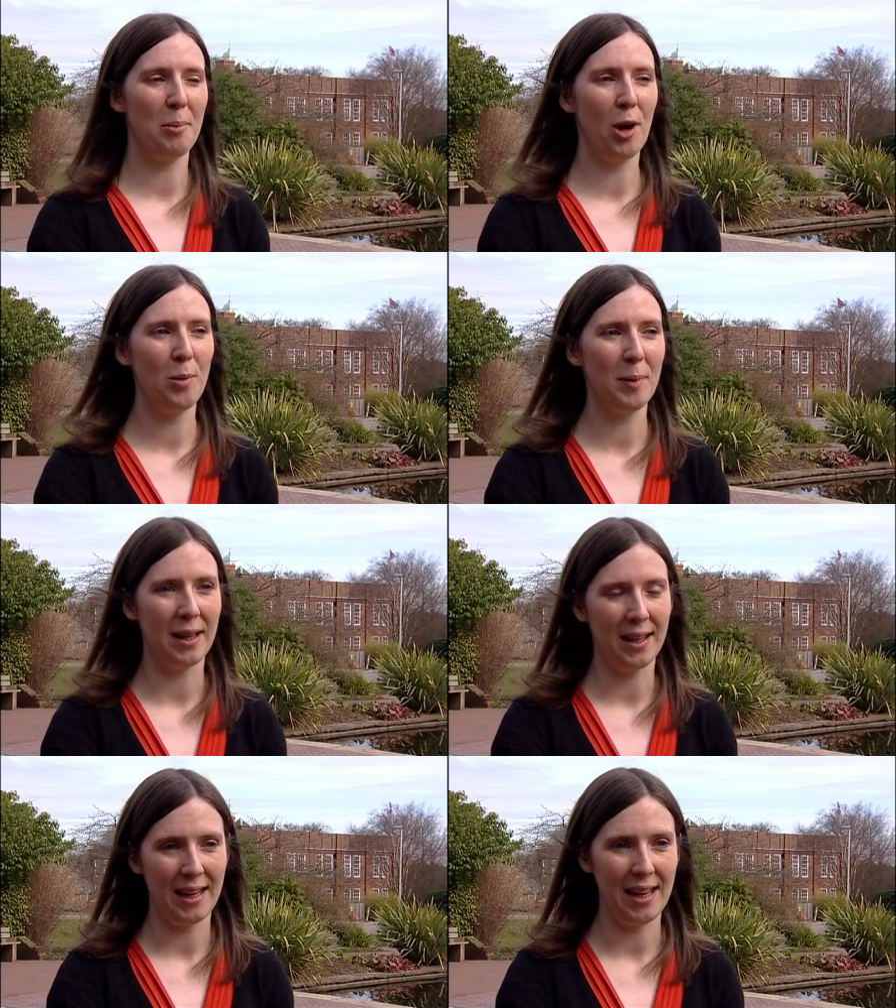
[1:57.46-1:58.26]

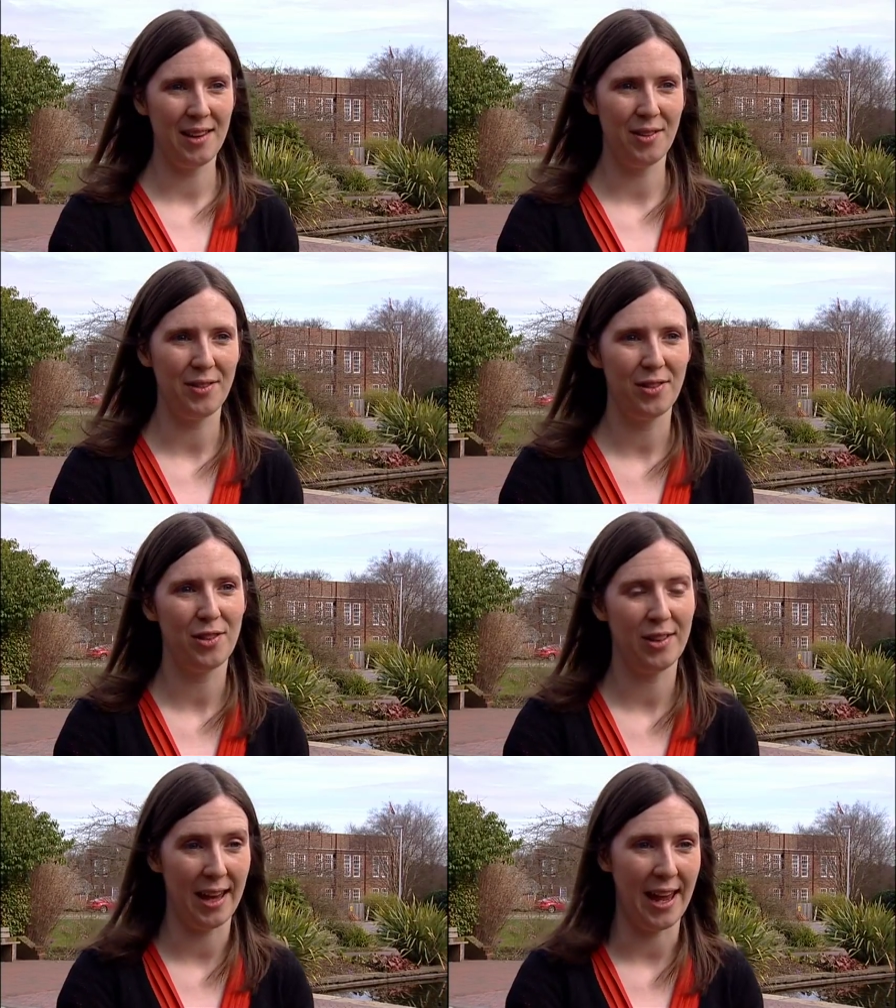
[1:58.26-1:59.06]
hoping at the end of
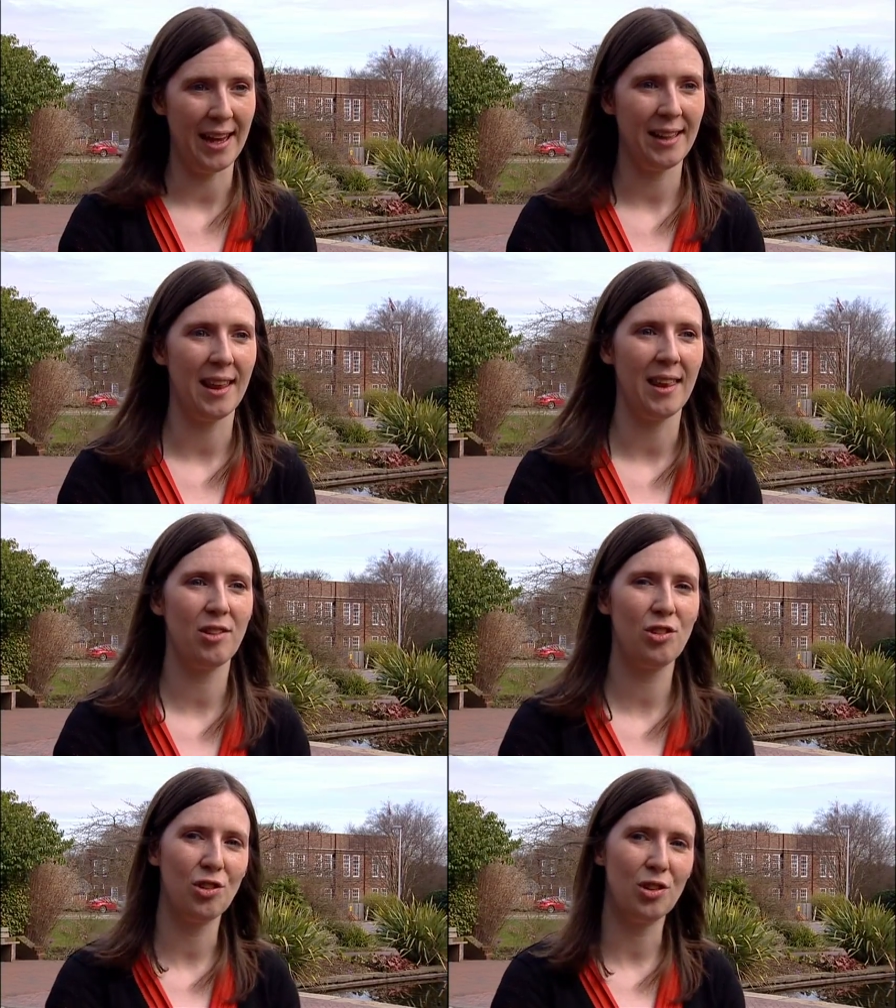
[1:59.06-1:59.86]
today that the
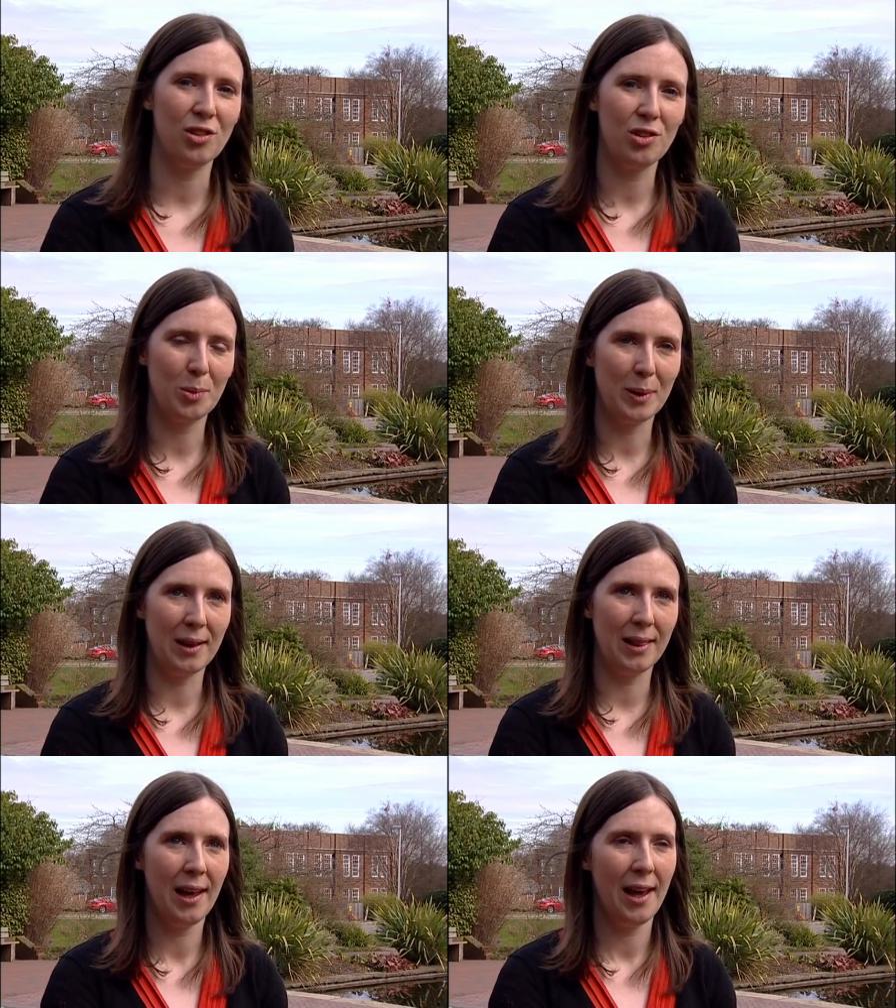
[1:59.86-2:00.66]
students
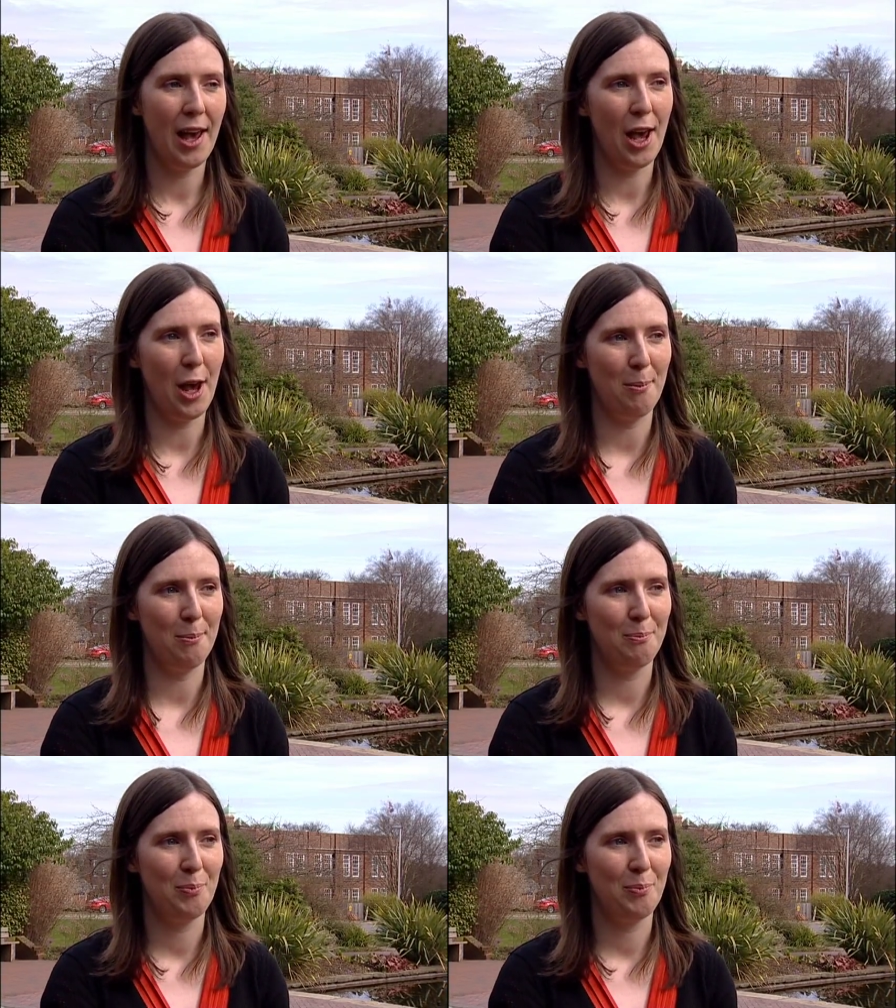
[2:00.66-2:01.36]
will. Um,